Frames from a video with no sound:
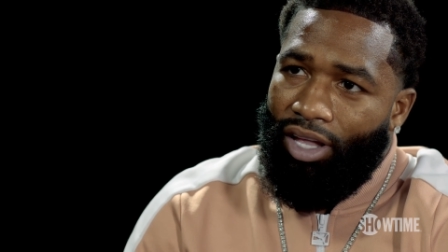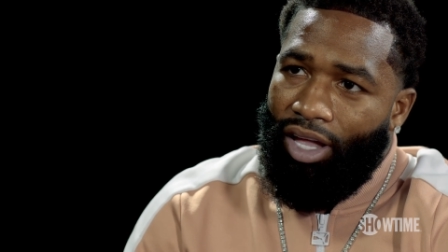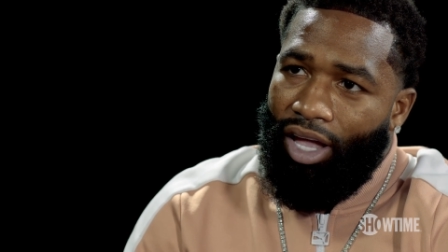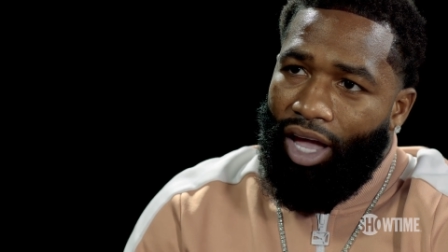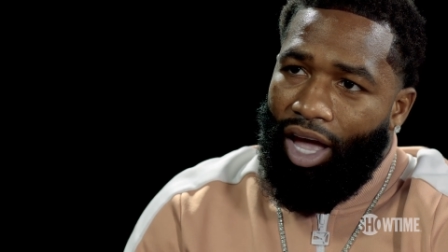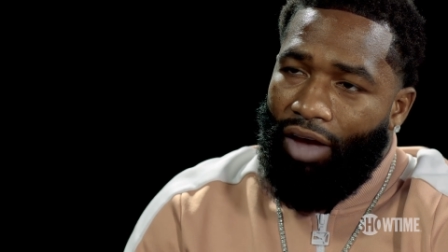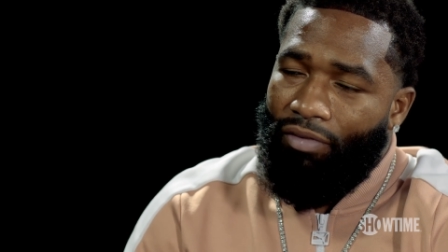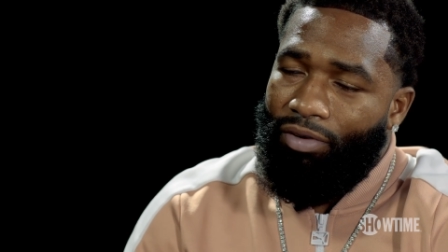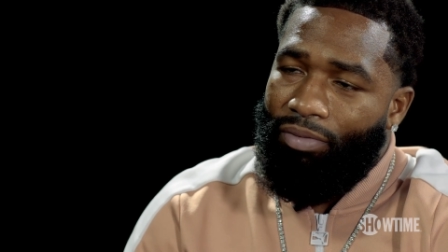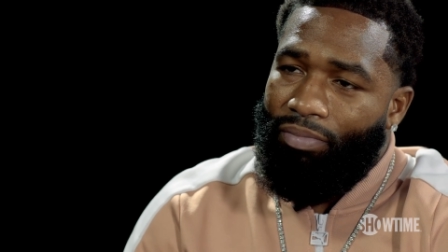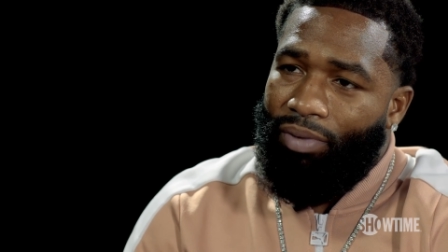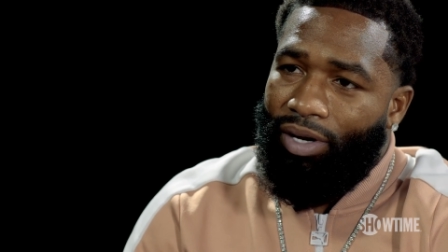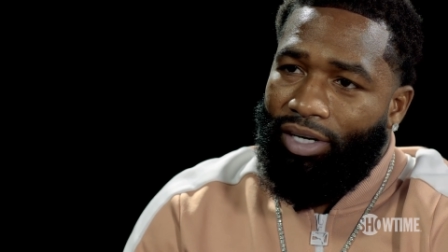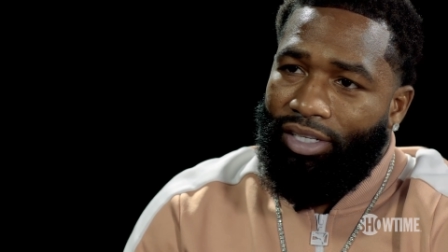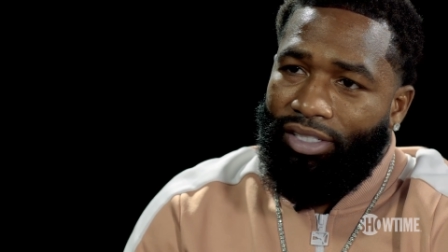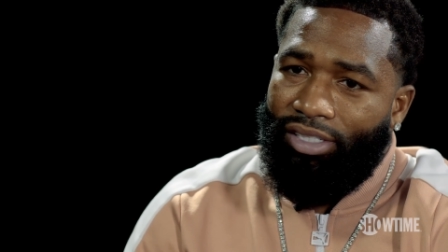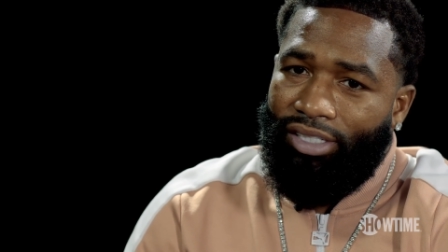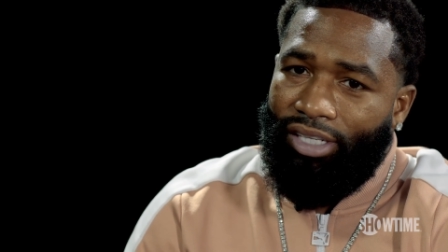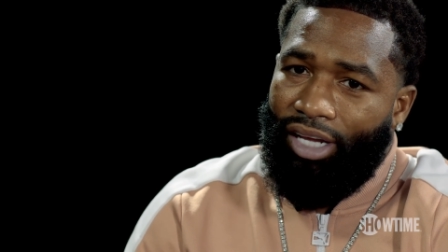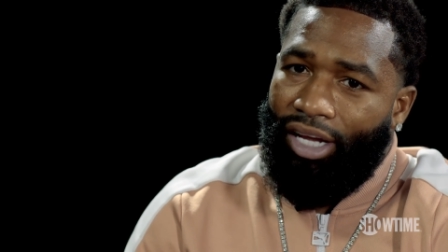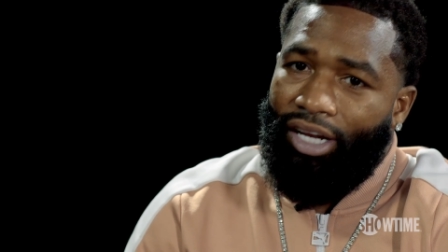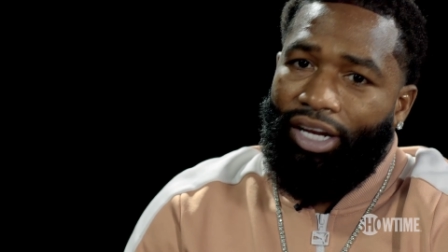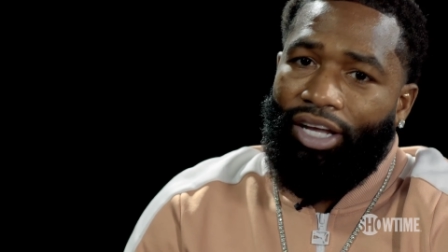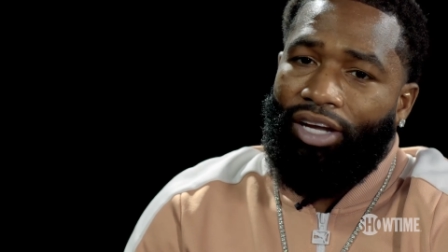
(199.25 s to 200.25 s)
Everybody
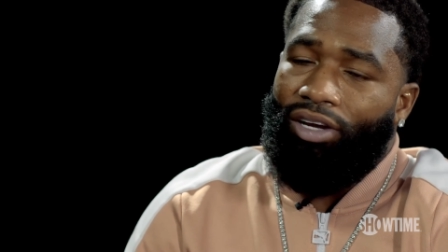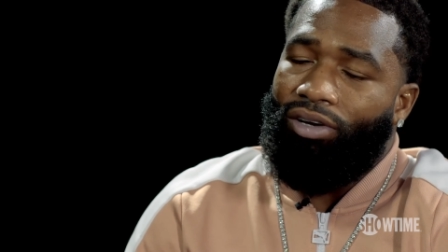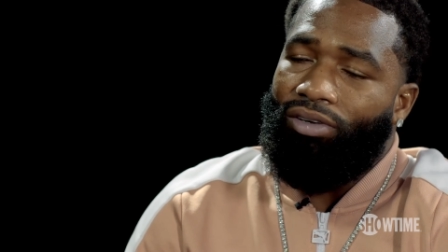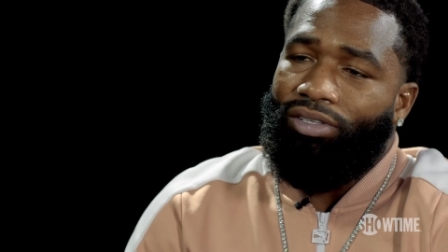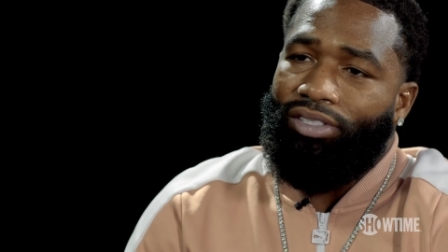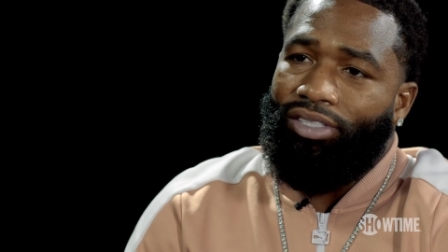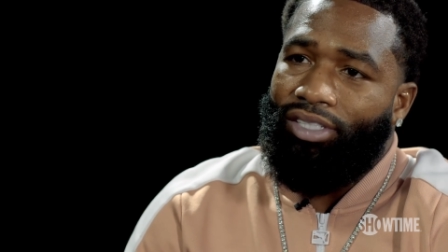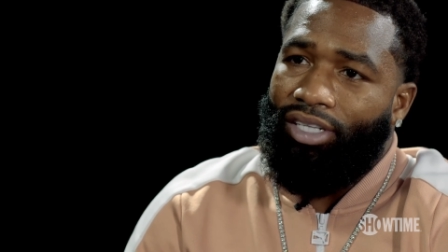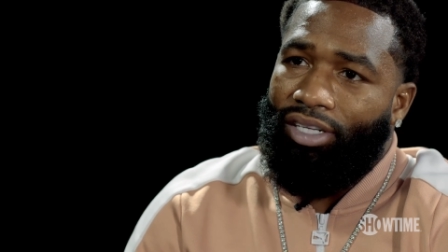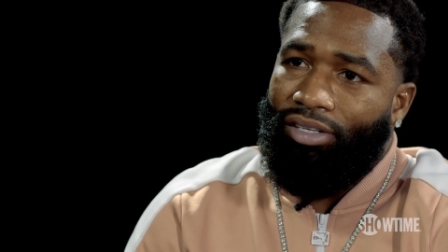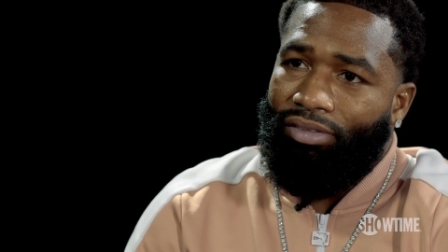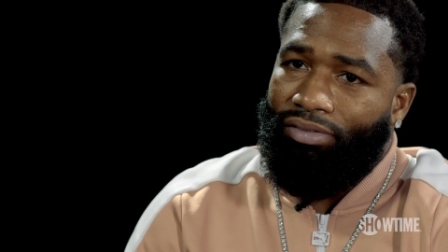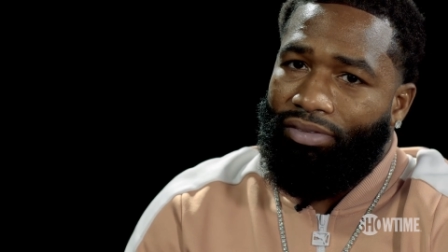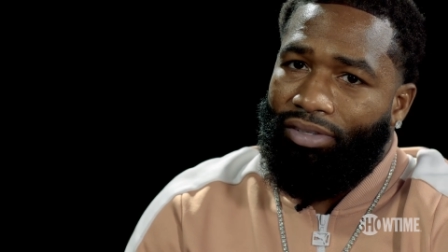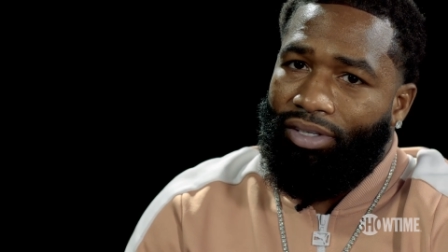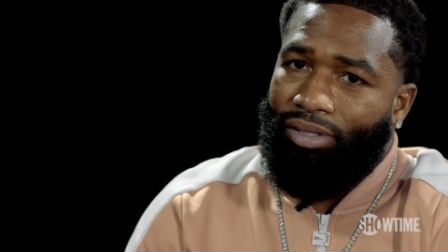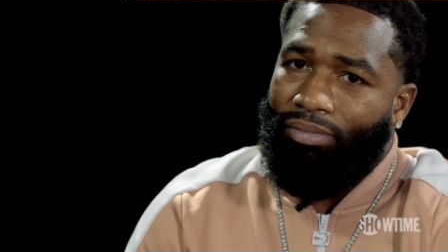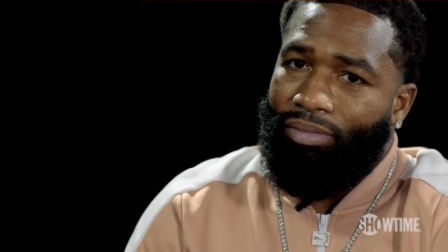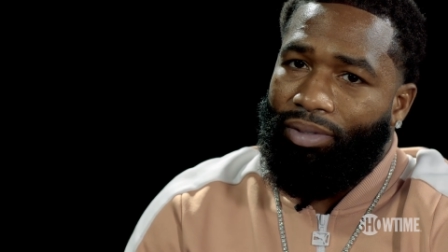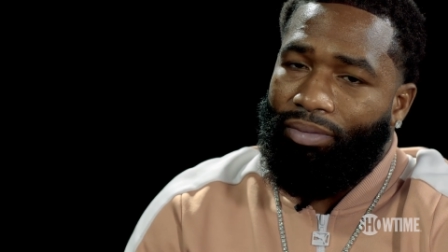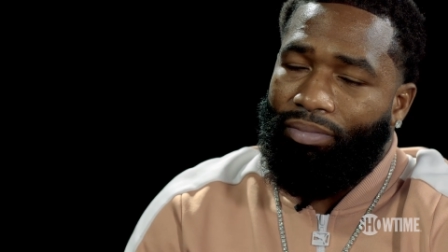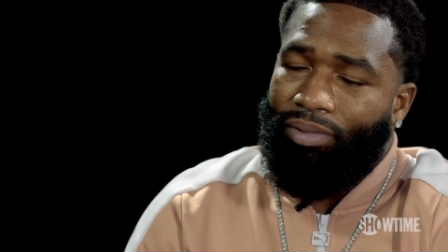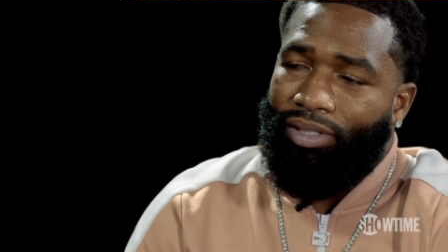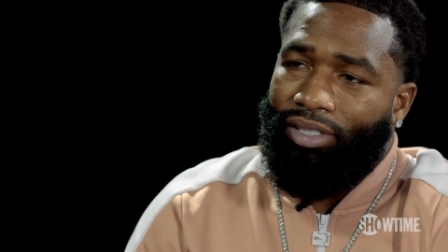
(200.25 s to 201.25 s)
say they gonna stand in front of
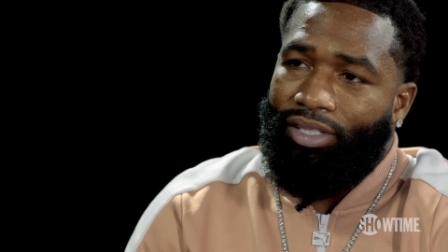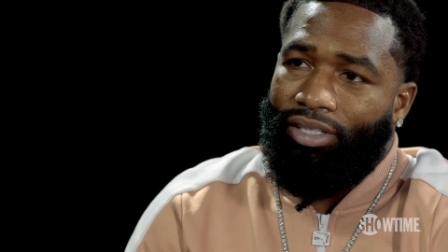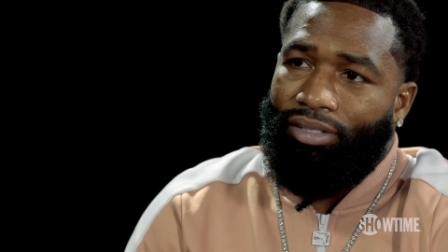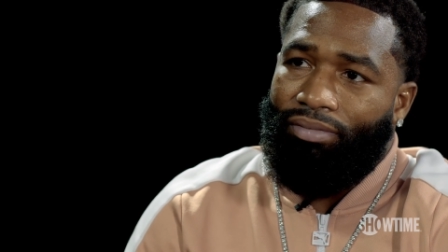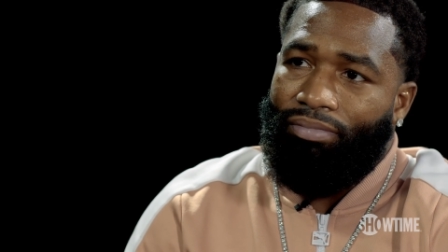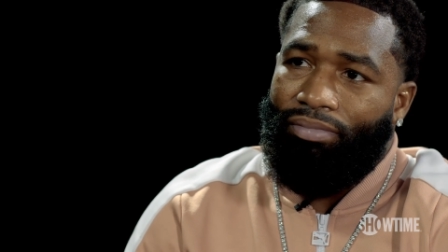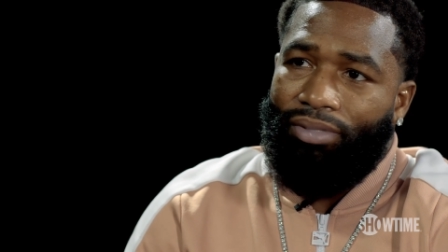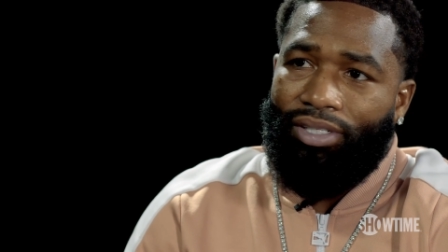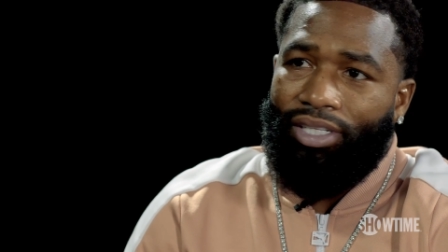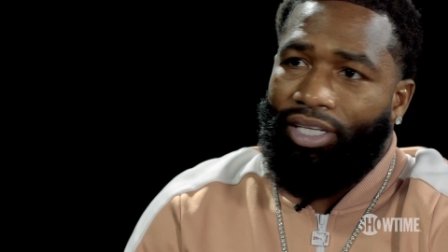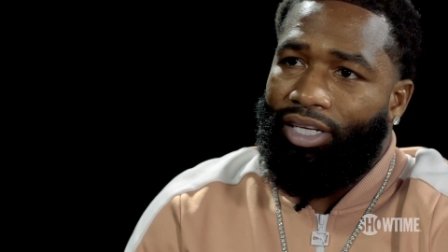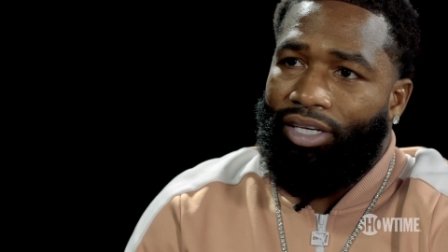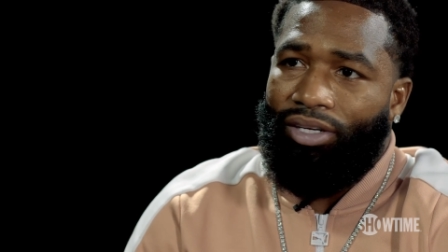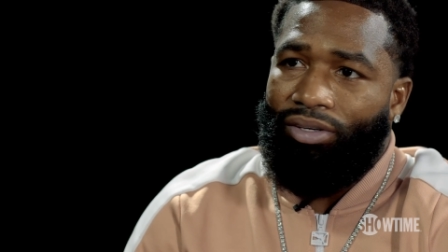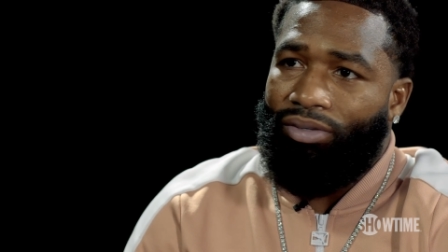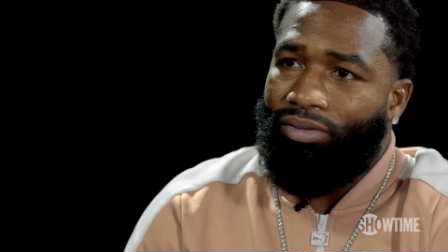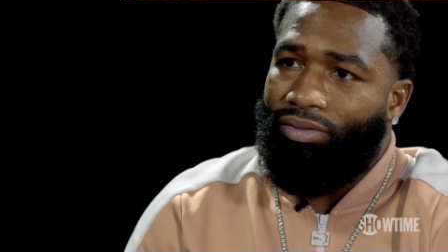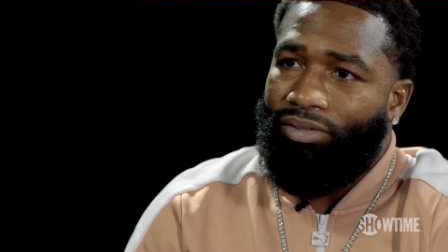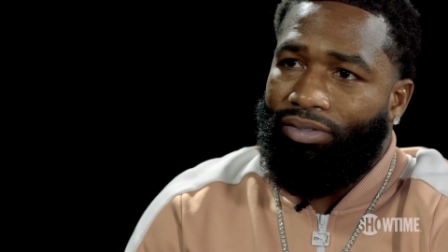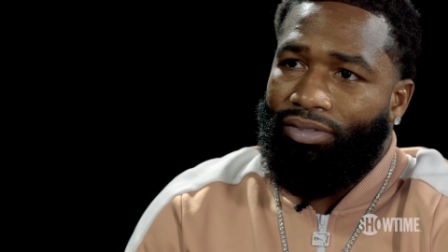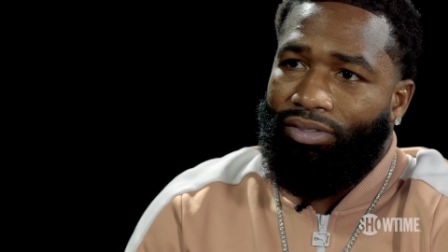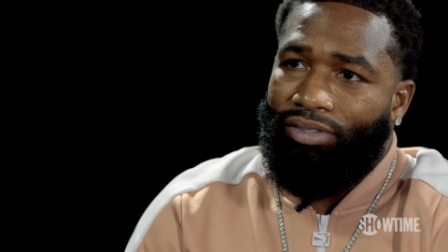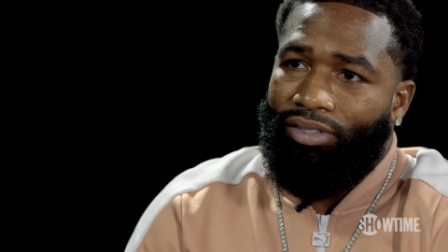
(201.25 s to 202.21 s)
me, but they, but they don't.